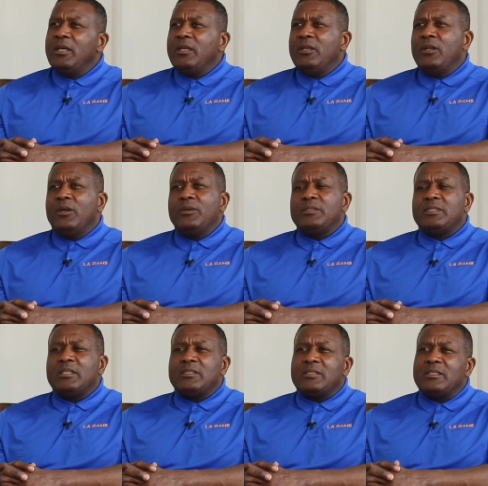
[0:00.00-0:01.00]
it's
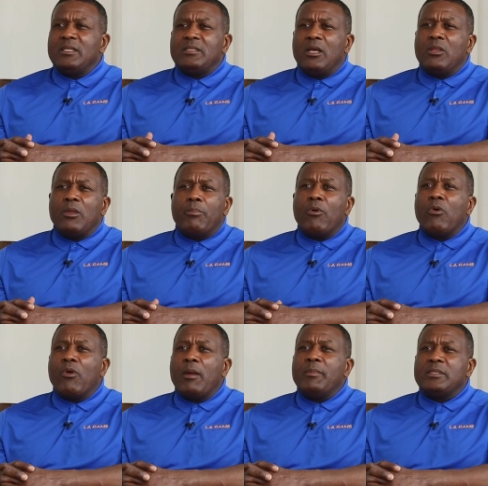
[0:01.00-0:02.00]
just the
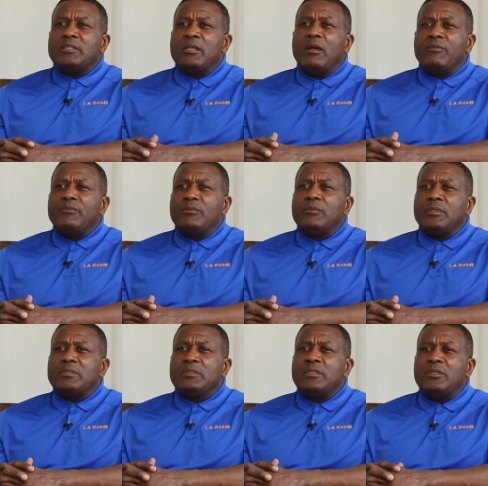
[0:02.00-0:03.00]
program itself was.